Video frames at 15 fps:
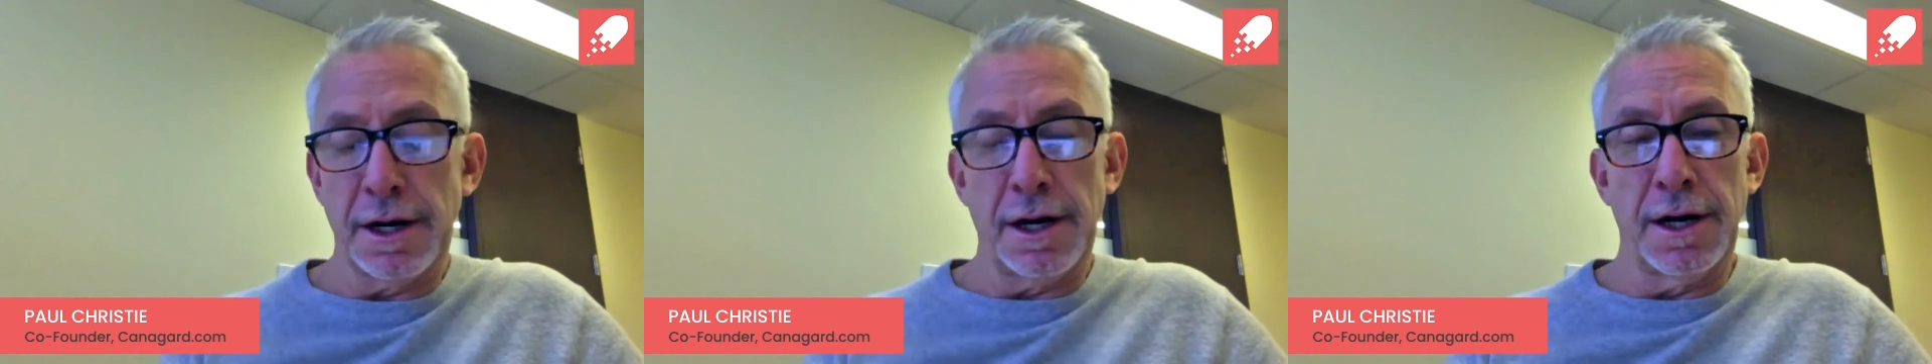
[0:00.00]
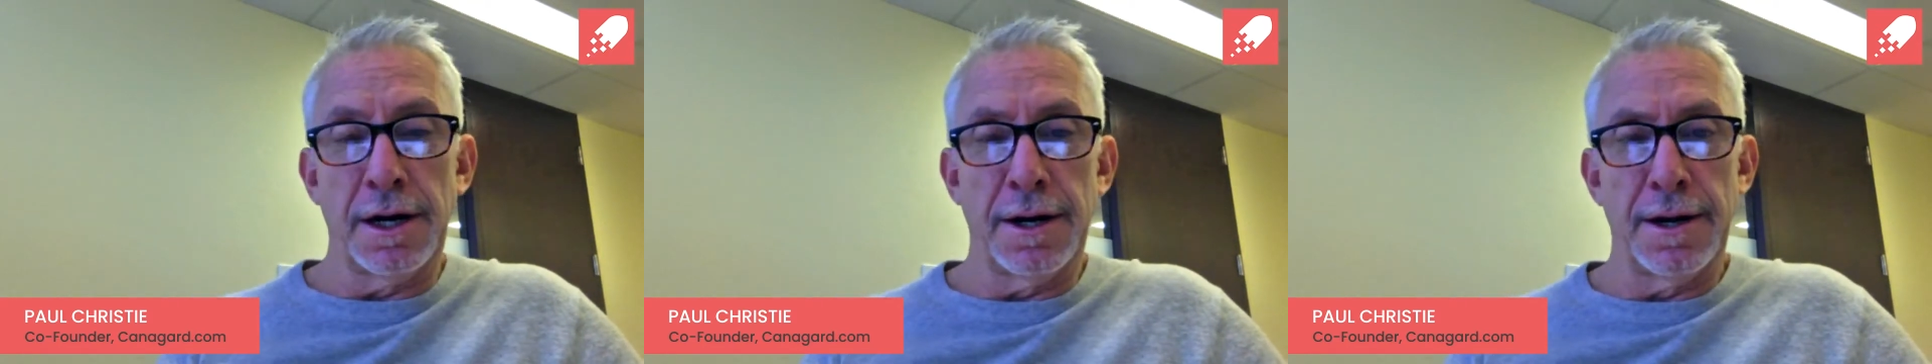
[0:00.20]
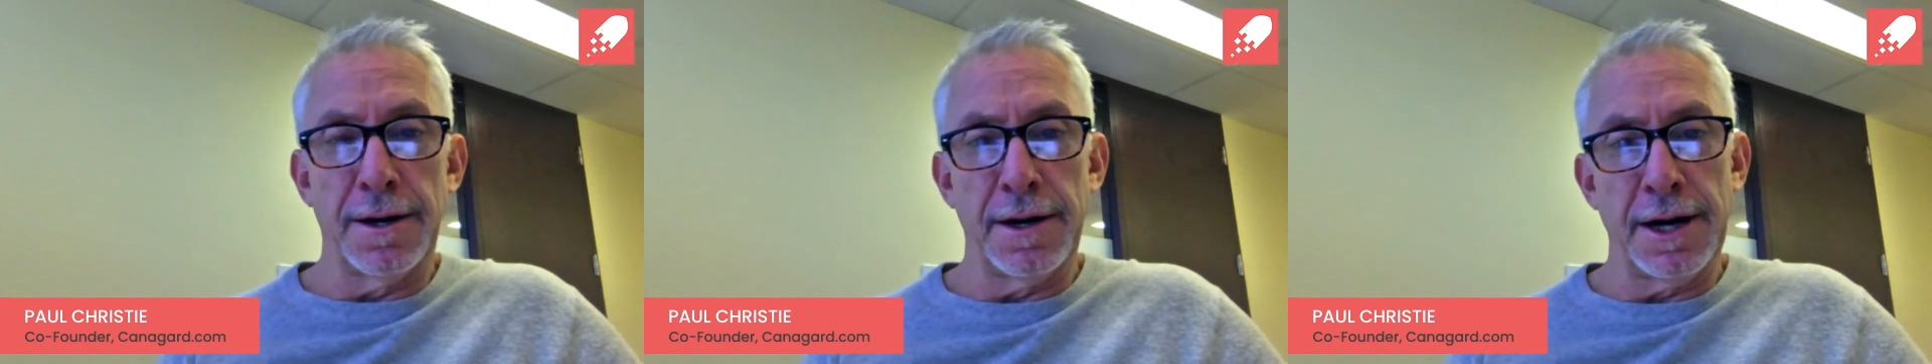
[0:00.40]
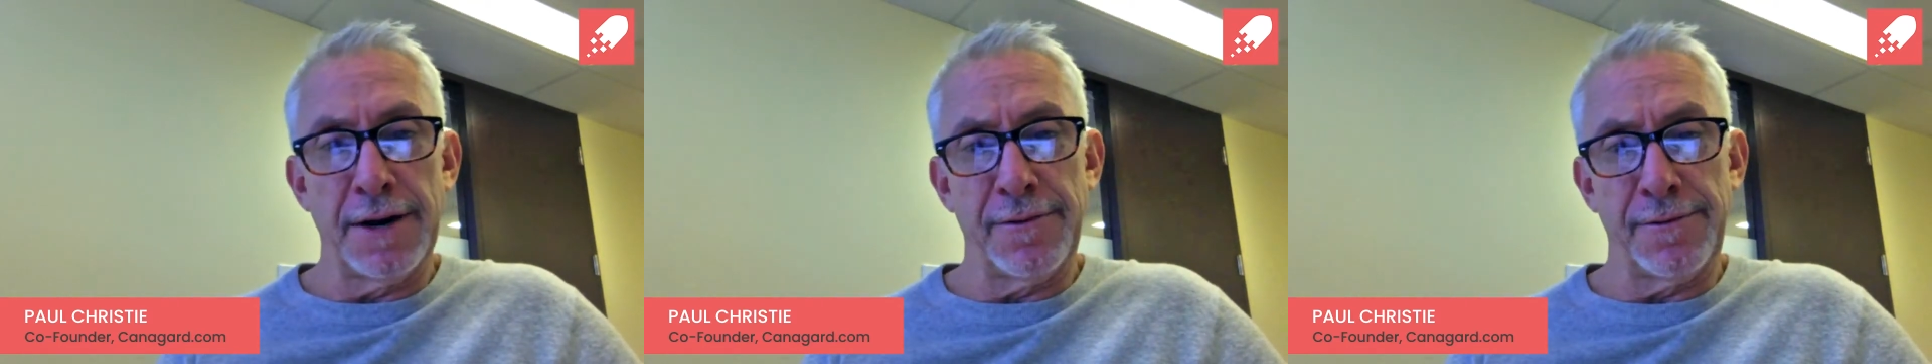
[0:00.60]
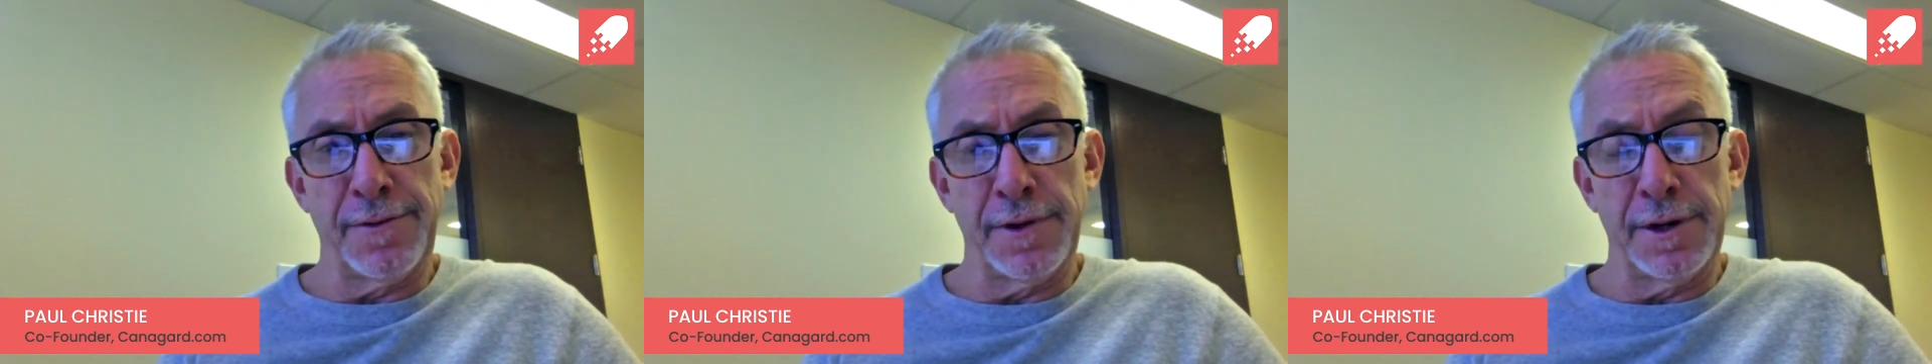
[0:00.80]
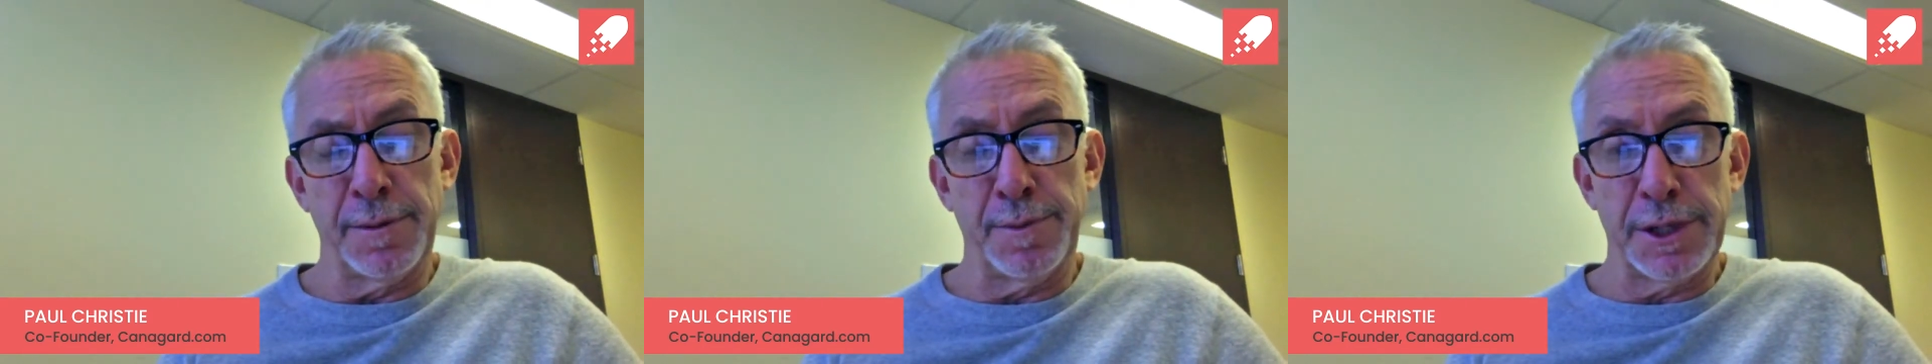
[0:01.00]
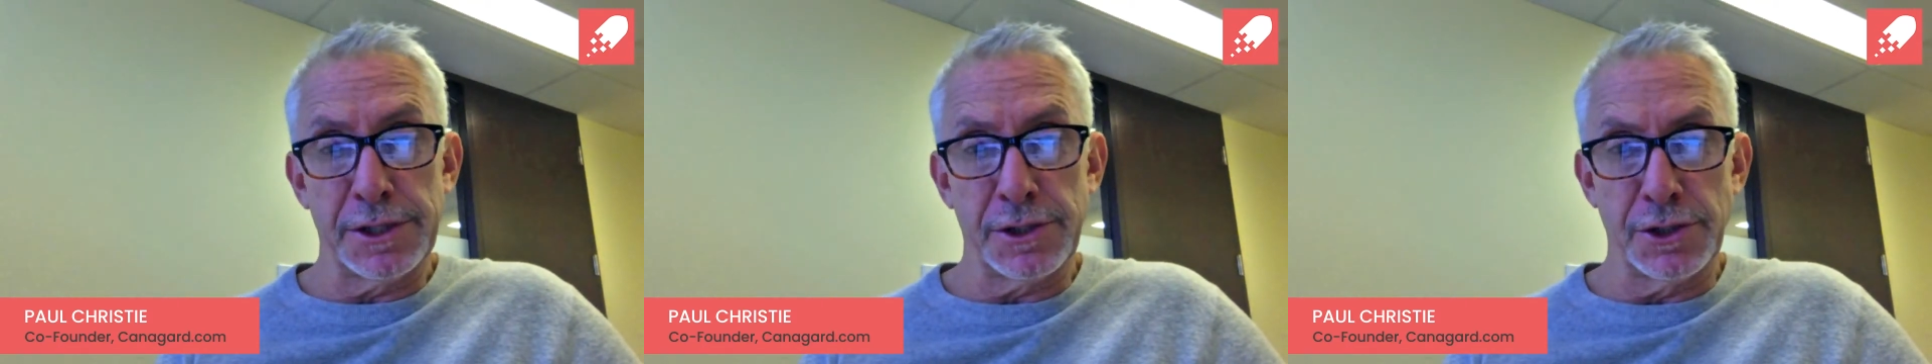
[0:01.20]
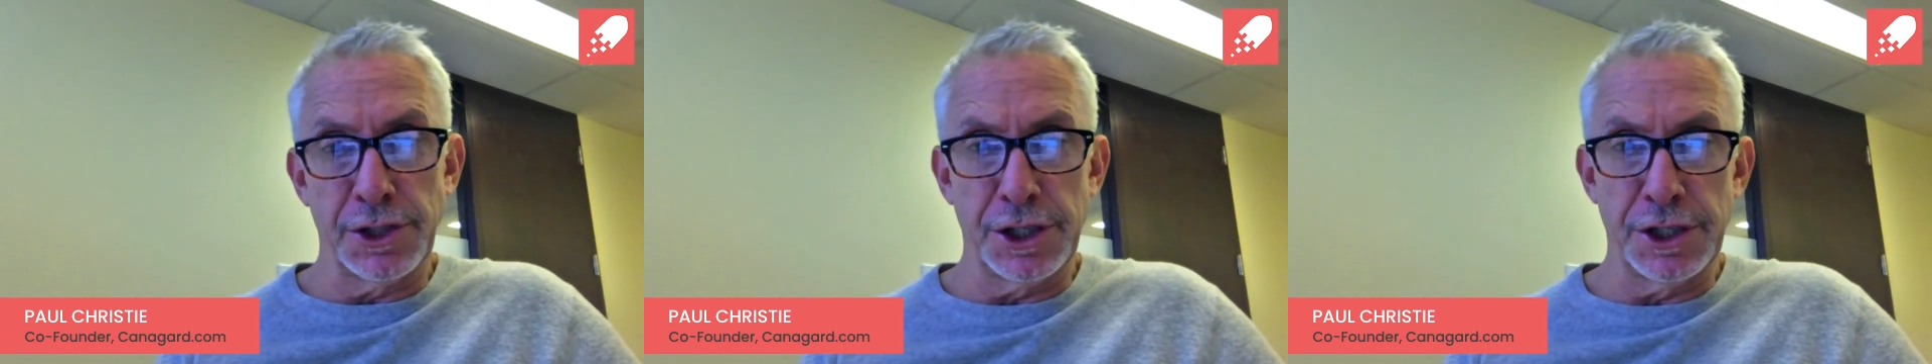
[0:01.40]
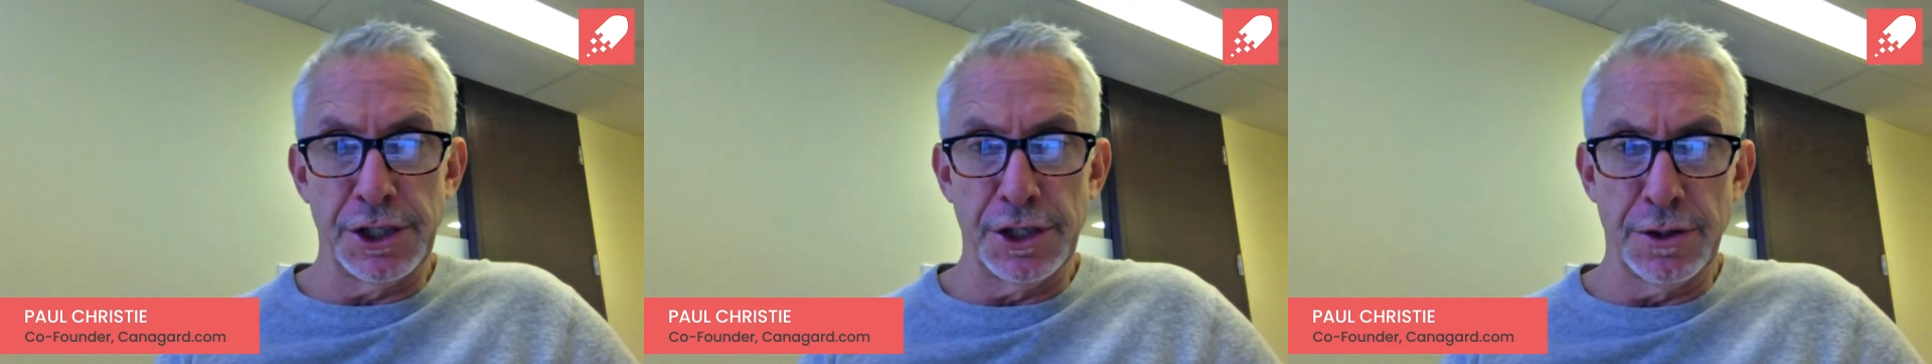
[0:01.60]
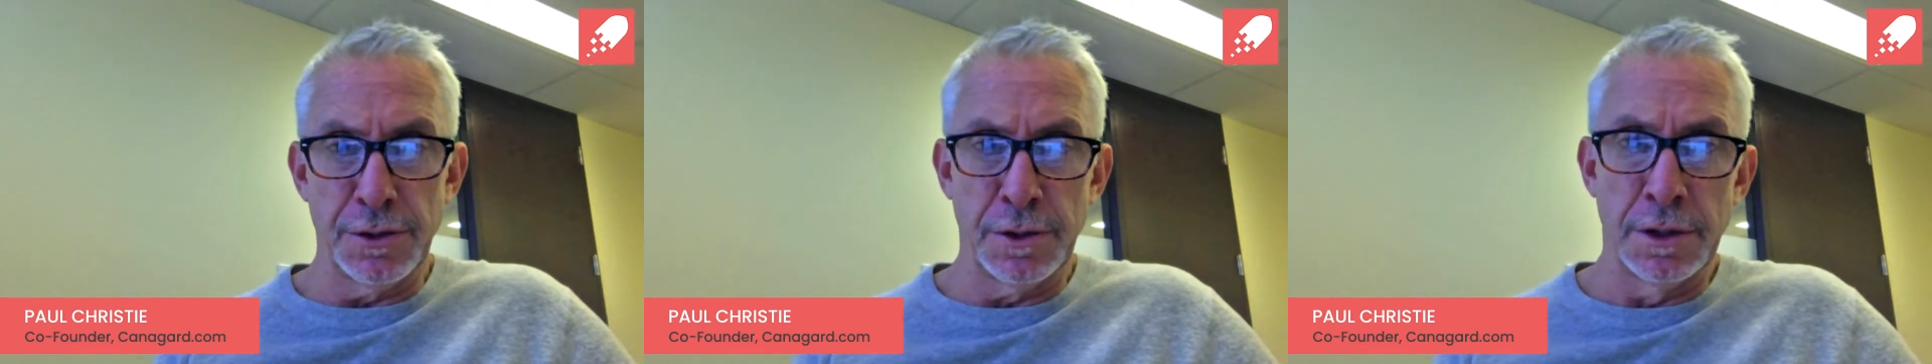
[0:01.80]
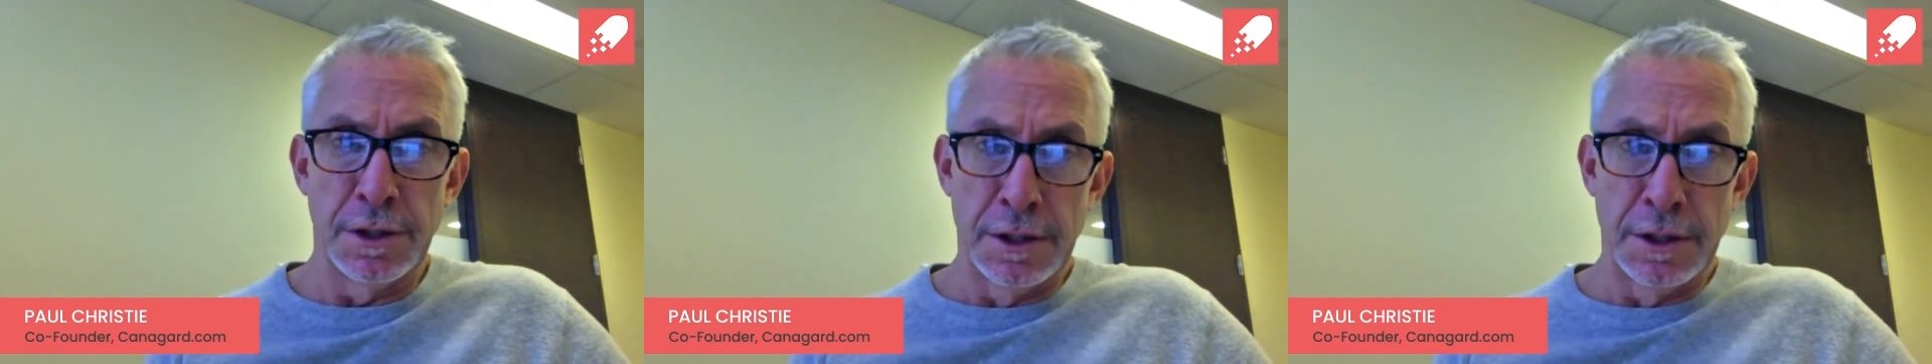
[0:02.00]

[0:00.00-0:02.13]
at Pixelgenio